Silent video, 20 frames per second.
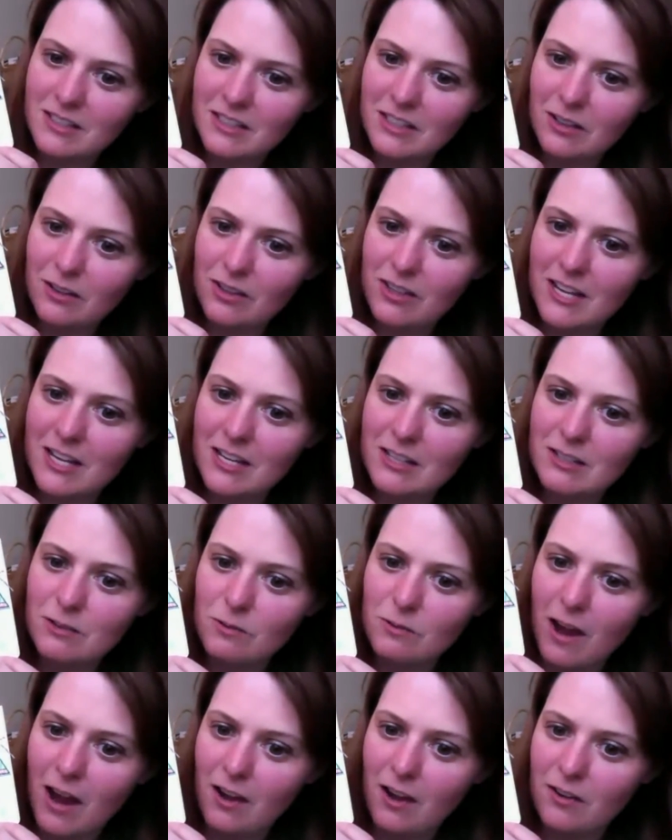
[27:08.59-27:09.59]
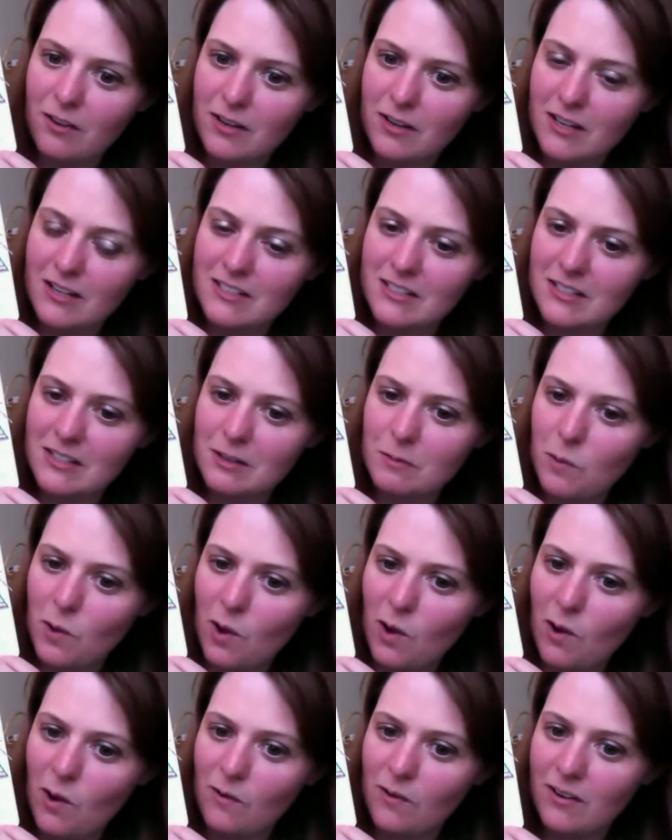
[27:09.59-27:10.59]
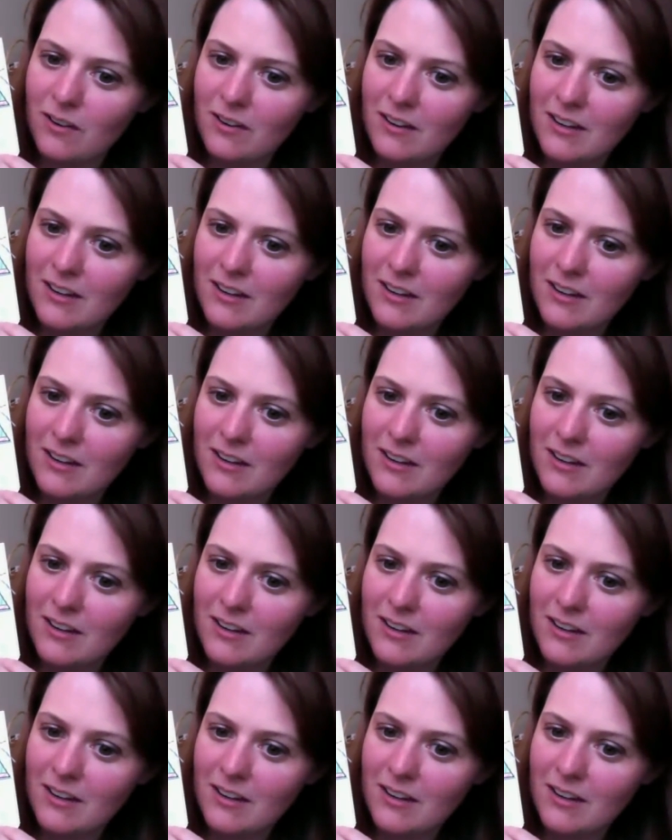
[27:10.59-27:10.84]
little things around and did the bow.